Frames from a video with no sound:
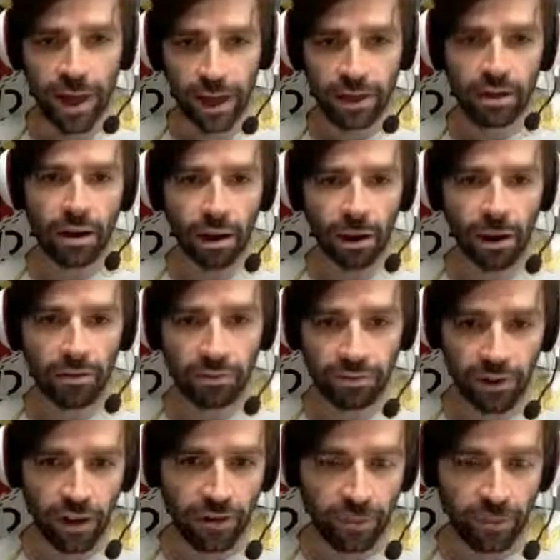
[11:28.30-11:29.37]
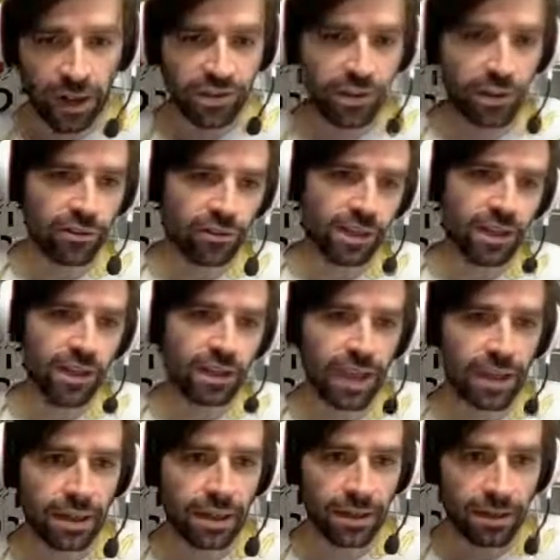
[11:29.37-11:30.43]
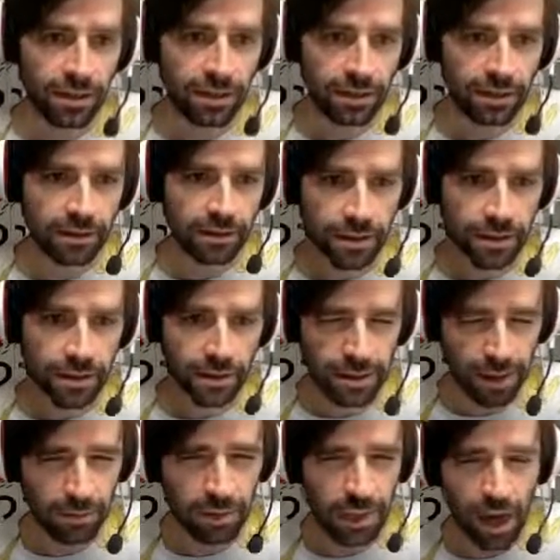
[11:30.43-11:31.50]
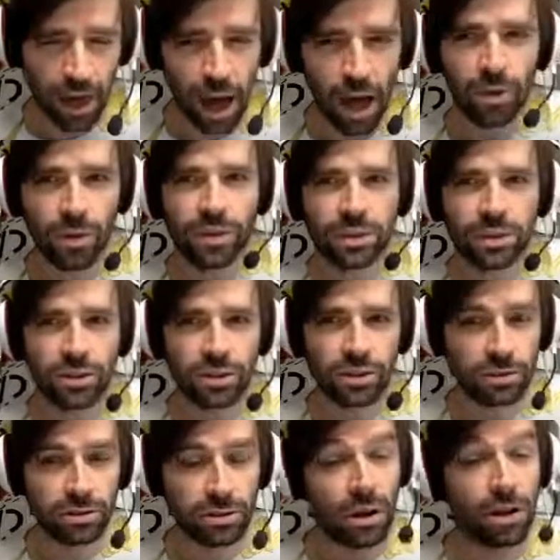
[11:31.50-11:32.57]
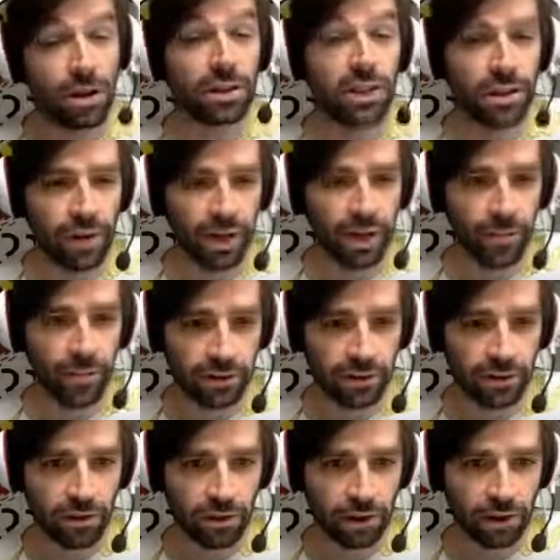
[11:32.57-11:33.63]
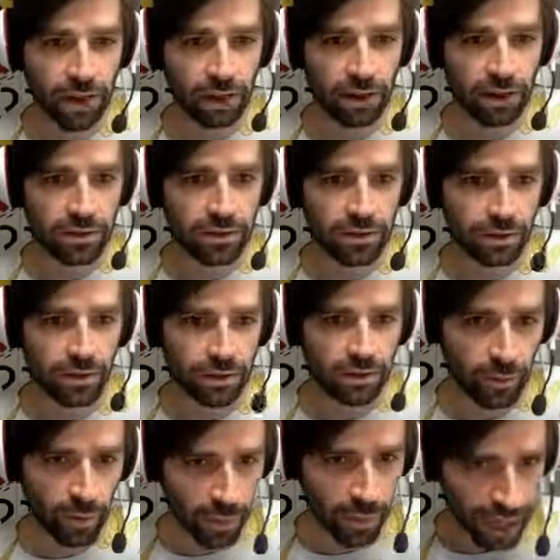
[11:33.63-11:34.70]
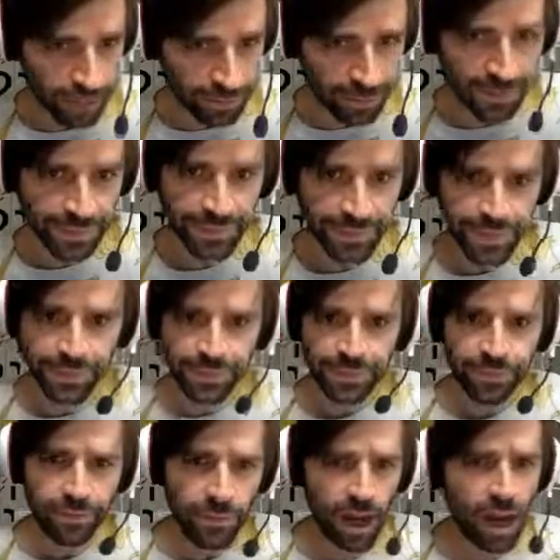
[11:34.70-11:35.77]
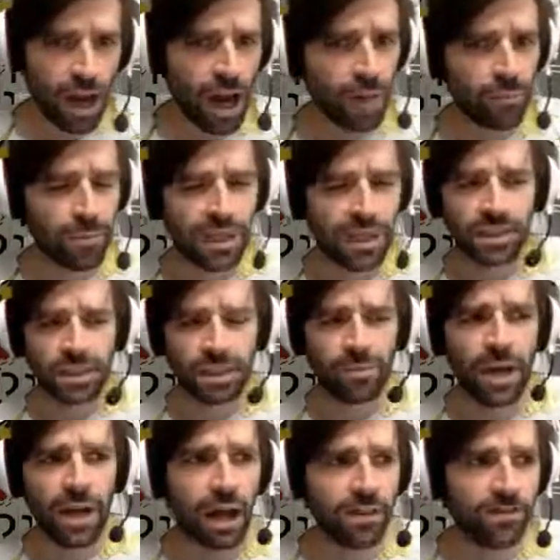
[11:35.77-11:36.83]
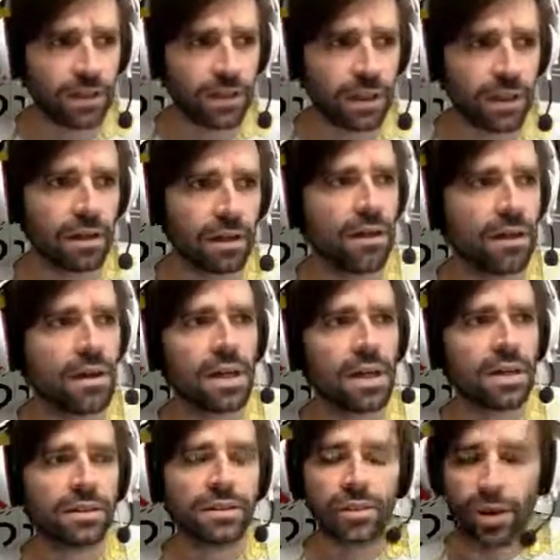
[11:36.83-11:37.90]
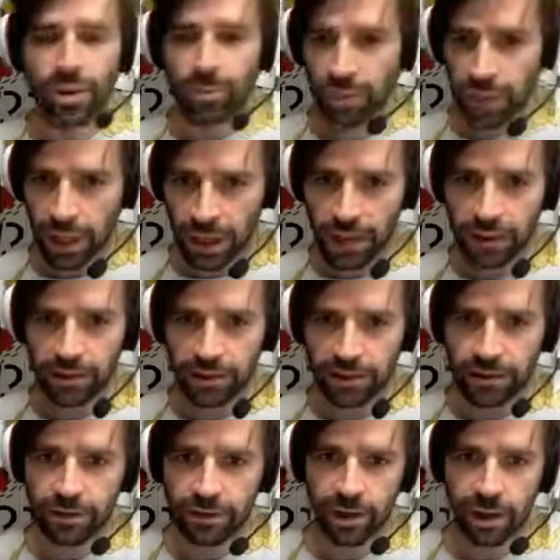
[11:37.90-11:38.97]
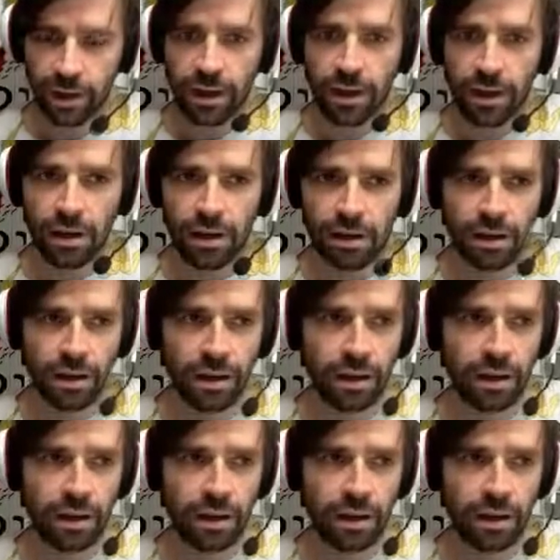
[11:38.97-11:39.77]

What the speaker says: way of bench coaching, then it's something I would strongly recommend talking to your team about, because it can be hard for certain players to